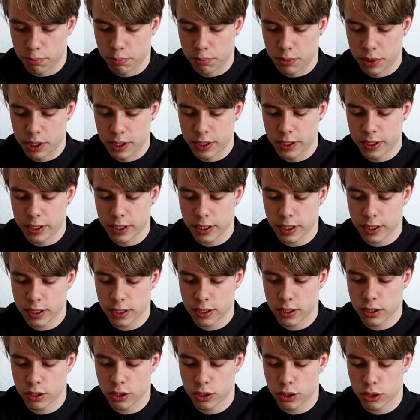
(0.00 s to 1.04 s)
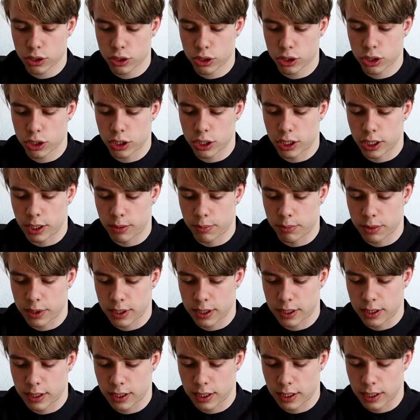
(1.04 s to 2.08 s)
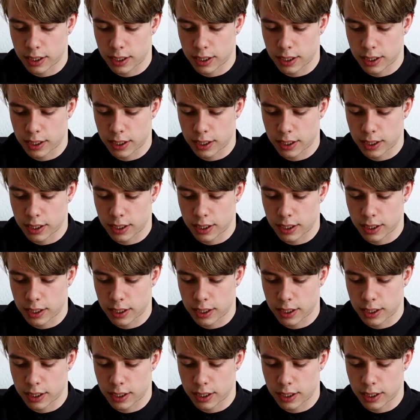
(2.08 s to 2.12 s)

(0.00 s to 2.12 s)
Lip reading: big shape at the